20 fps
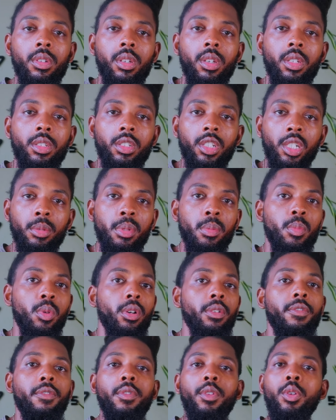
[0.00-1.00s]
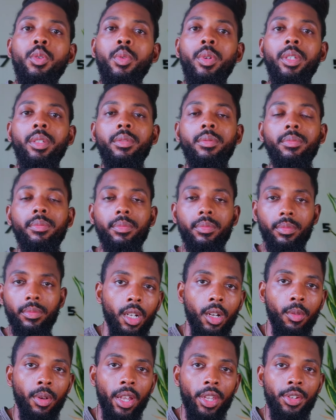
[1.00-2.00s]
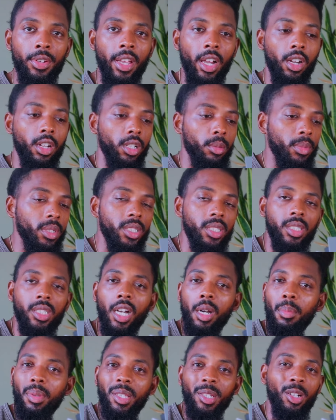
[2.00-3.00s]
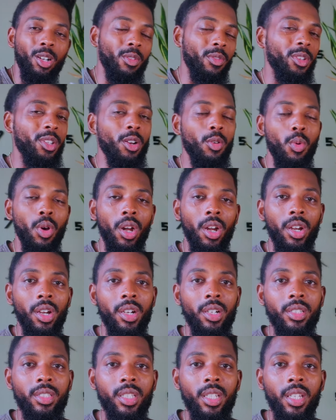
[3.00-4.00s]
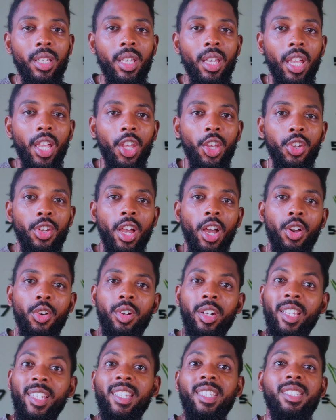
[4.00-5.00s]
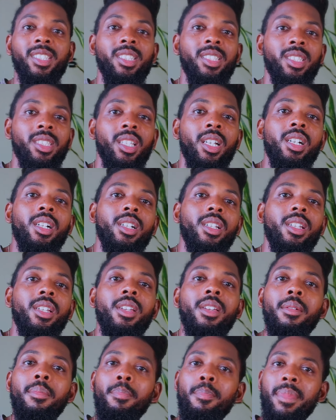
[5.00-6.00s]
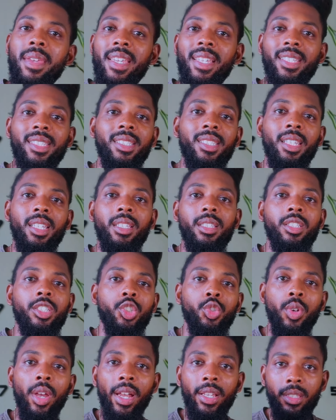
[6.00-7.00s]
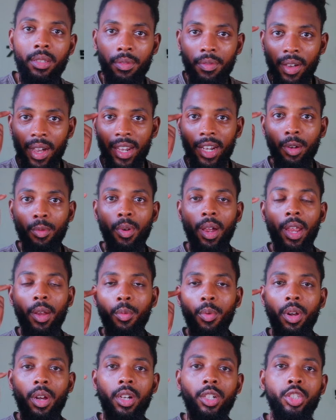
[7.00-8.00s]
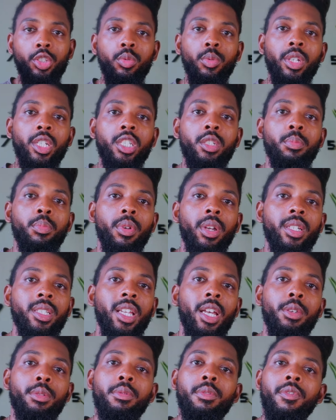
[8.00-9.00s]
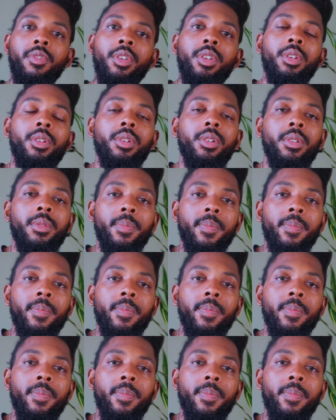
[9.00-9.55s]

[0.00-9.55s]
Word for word: It's going to be more fluent. All right. You're not going to be stumbling over your words, and you're not going to get stuck mid-sentence trying to find the right word to express how you feel.